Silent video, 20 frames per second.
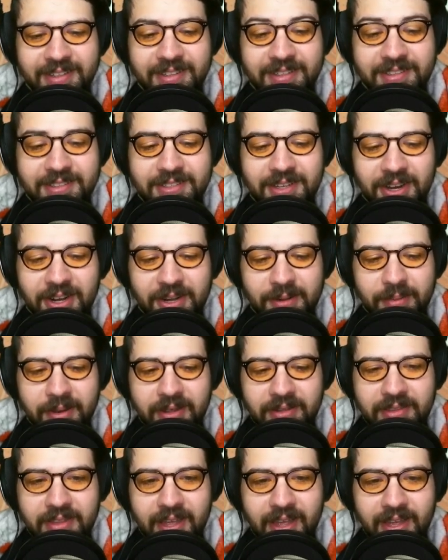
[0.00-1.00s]
Sorry
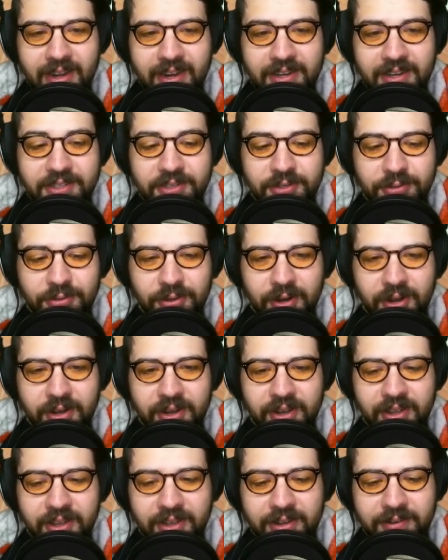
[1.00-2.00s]
about that, I do run
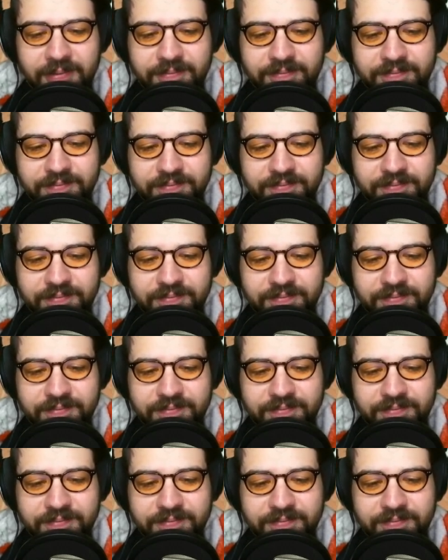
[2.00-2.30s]
on.